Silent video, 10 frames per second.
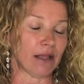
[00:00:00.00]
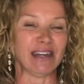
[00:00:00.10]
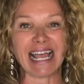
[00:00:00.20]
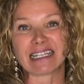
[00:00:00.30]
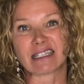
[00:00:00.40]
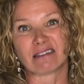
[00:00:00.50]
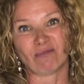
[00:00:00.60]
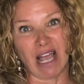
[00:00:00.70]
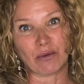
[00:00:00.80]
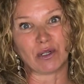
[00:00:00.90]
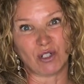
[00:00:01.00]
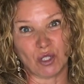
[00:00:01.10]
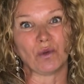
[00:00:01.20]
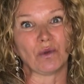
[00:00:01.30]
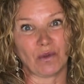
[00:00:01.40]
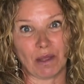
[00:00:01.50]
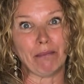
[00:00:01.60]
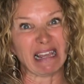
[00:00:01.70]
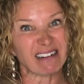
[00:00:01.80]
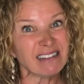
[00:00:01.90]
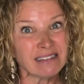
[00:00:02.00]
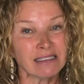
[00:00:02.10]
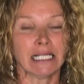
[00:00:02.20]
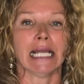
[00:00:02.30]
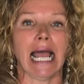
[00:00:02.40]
Next, I would do the metal,